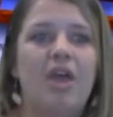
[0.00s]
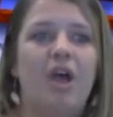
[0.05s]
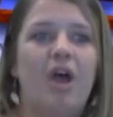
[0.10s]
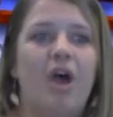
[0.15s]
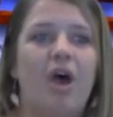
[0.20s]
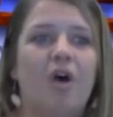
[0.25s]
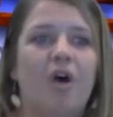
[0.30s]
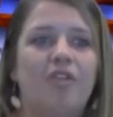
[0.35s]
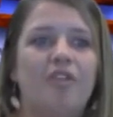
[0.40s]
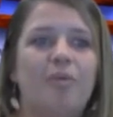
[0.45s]

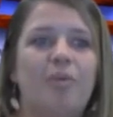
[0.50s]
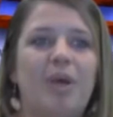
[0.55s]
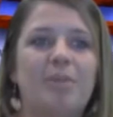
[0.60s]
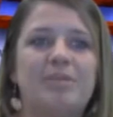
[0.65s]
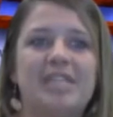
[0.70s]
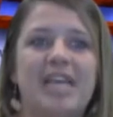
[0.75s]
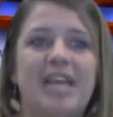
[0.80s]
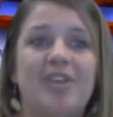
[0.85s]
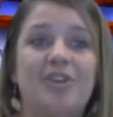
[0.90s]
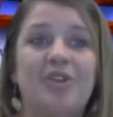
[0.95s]
On their
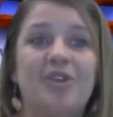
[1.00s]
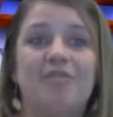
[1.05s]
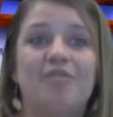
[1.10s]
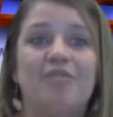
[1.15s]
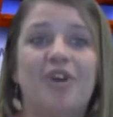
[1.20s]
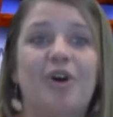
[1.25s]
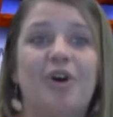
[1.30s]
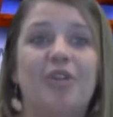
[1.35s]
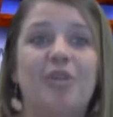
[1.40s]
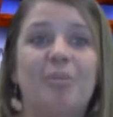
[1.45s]
website, you can
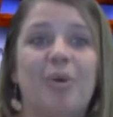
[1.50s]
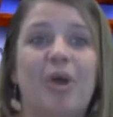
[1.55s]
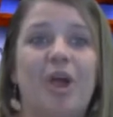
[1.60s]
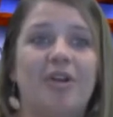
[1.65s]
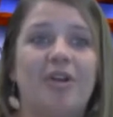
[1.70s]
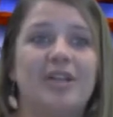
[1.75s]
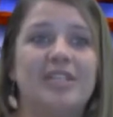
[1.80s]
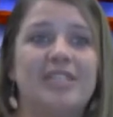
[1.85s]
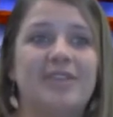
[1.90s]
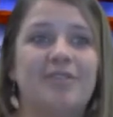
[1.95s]
follow the
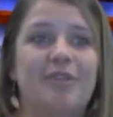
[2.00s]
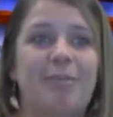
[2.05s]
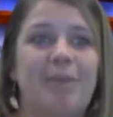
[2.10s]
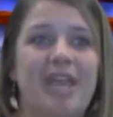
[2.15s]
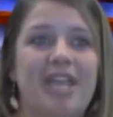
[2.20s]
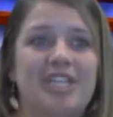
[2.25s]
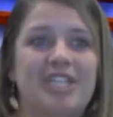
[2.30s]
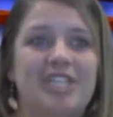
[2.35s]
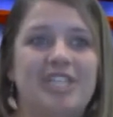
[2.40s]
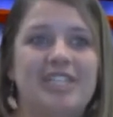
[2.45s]
progress of the
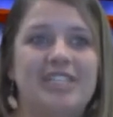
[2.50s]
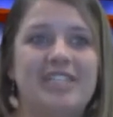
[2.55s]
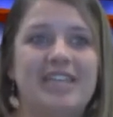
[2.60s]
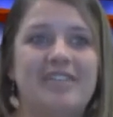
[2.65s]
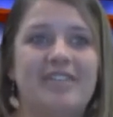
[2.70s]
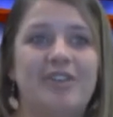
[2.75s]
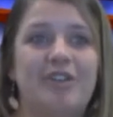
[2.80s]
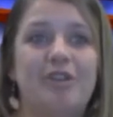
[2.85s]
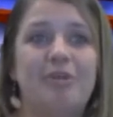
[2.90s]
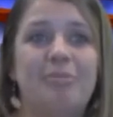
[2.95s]
patients and
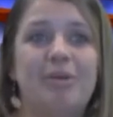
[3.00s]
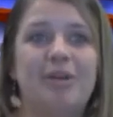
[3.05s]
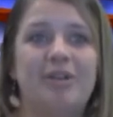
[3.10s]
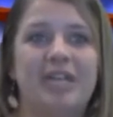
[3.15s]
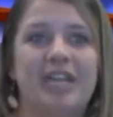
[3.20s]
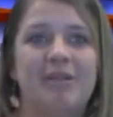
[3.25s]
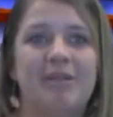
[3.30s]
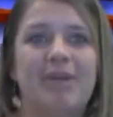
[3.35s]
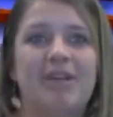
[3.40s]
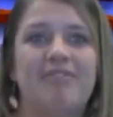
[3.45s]
the new
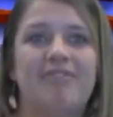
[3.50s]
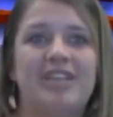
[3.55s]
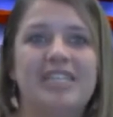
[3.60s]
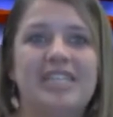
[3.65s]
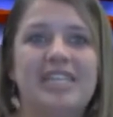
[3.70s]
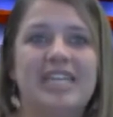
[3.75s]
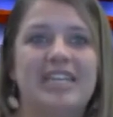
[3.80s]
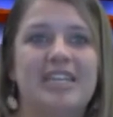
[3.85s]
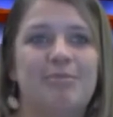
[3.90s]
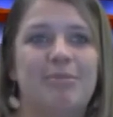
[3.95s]
building by
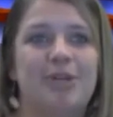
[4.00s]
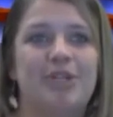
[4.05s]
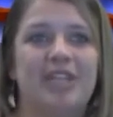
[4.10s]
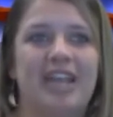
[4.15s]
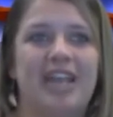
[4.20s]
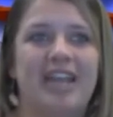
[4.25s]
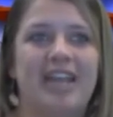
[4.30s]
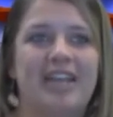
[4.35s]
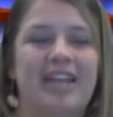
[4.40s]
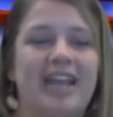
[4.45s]
visiting them
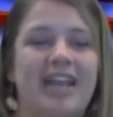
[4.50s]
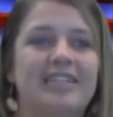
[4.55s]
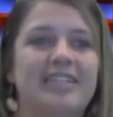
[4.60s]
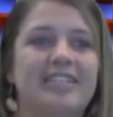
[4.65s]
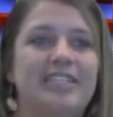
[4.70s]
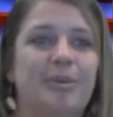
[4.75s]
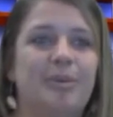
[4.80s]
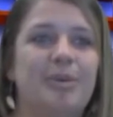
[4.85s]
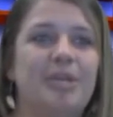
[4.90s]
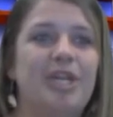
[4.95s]
online at
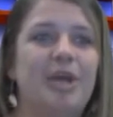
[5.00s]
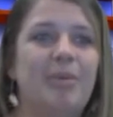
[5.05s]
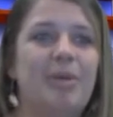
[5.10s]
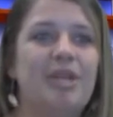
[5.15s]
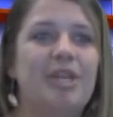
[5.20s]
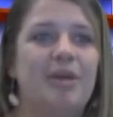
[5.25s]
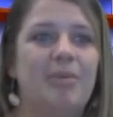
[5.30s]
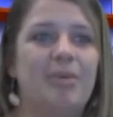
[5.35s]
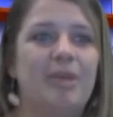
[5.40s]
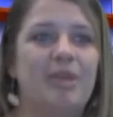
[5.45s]

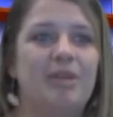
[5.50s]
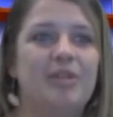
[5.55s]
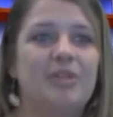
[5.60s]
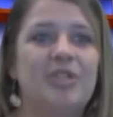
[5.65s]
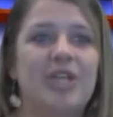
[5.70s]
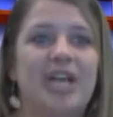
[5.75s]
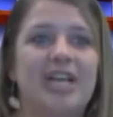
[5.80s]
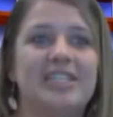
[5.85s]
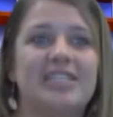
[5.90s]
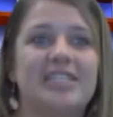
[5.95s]

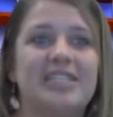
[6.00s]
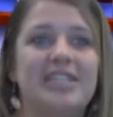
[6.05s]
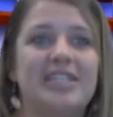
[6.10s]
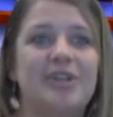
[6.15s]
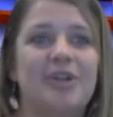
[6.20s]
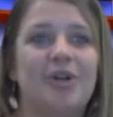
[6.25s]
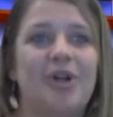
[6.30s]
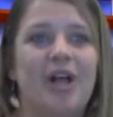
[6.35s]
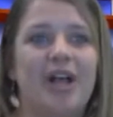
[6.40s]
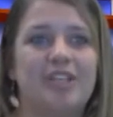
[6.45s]

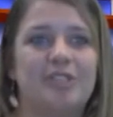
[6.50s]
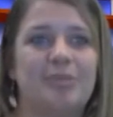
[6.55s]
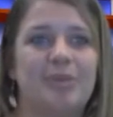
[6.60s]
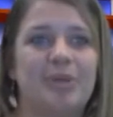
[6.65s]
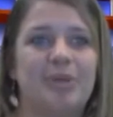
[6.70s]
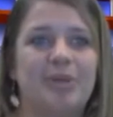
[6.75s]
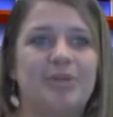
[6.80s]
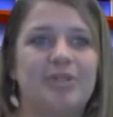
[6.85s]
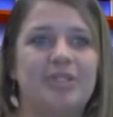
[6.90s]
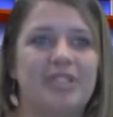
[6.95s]

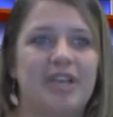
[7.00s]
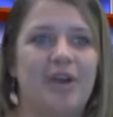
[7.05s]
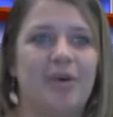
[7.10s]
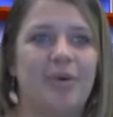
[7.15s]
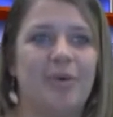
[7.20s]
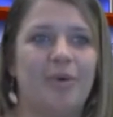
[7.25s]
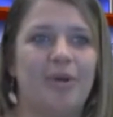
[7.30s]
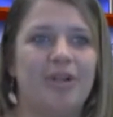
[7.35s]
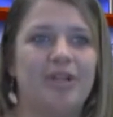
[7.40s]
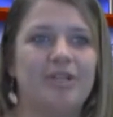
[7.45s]
www.seaturtlehospital.org.